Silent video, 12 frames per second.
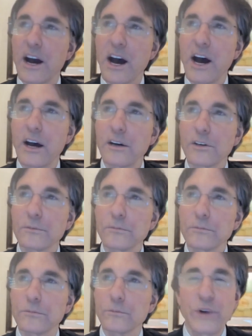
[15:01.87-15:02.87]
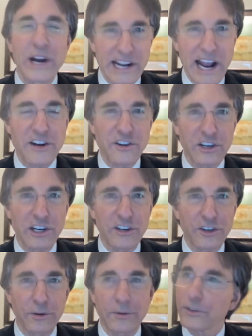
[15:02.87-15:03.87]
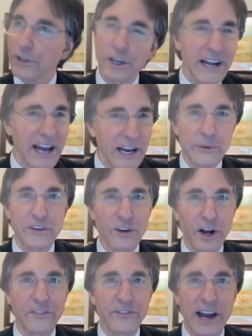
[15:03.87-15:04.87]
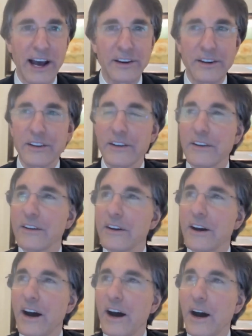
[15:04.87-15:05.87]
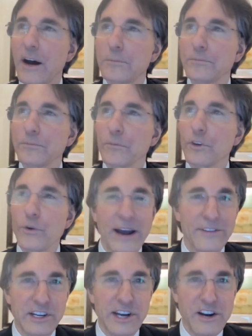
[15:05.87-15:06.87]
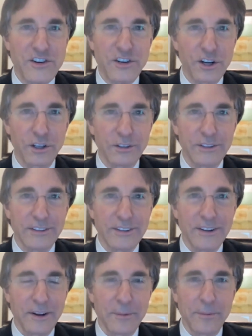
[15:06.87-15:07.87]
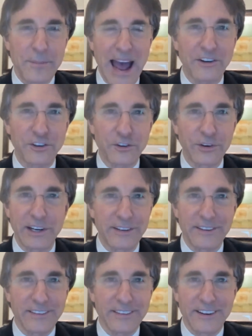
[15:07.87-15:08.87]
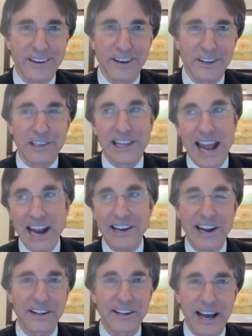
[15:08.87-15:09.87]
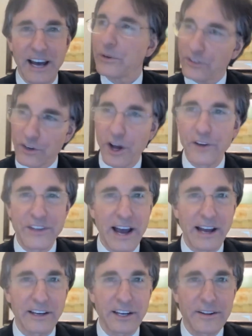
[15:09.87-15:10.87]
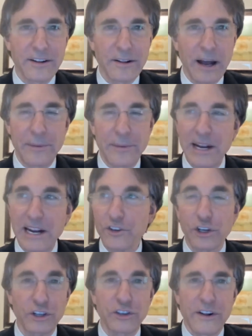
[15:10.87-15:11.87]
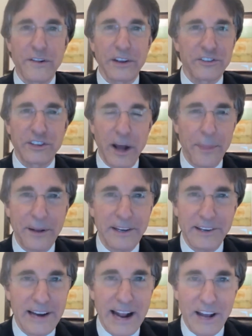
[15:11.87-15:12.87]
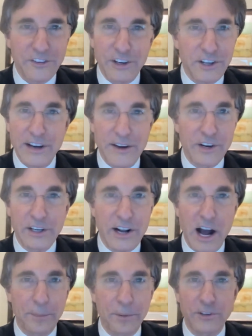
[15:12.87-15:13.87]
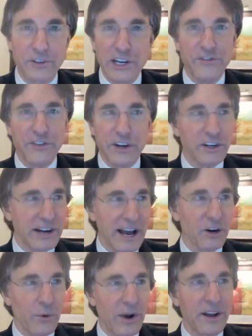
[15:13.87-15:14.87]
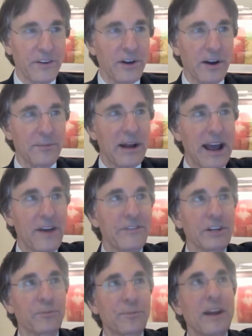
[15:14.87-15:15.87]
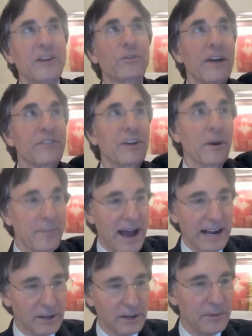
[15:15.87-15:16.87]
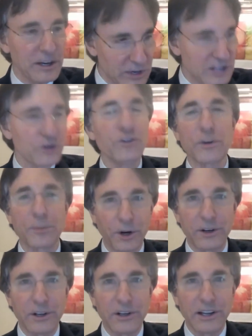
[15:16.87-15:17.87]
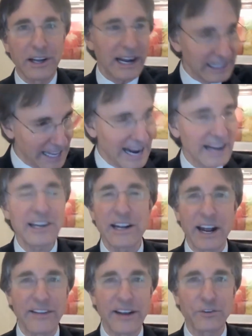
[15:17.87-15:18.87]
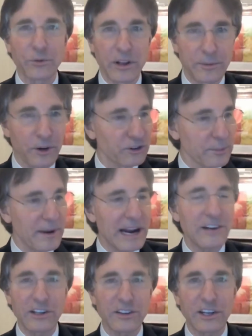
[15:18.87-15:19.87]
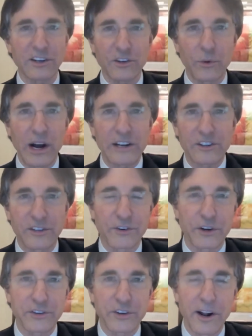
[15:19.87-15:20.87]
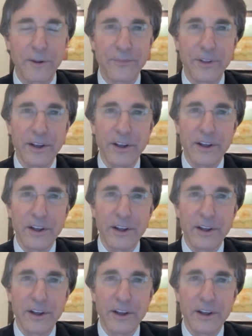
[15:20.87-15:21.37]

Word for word: Uh, radiation issue. Good. How do we solve that? Um, gravitational mastery, uh, landing. How do we solve that? I mean, he took us something that NASA had never accomplished. He figured out a way of, of having a spacecraft come back and be reusable and land again. That was one of the most amazing things to watch the first time.